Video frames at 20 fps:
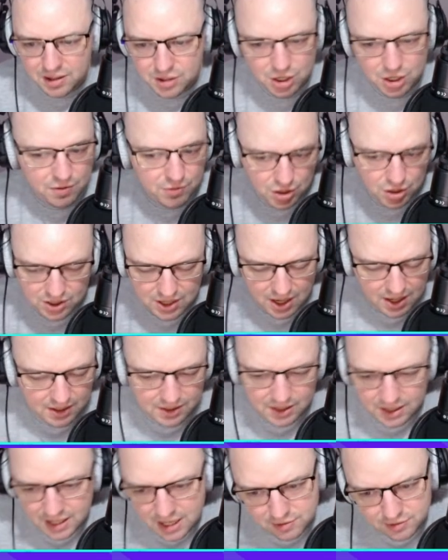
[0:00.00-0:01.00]
So you've just said
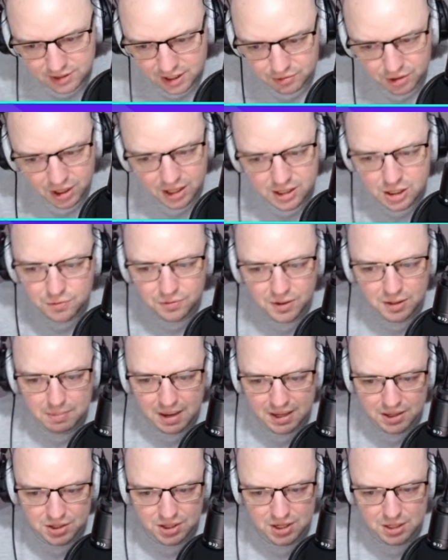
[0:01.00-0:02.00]
underneath there, right? You think
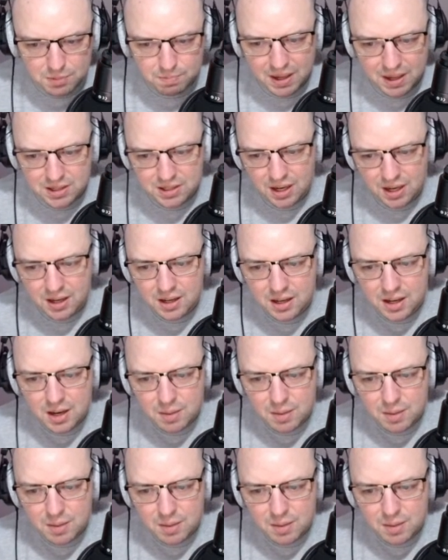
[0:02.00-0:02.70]
Maddison is better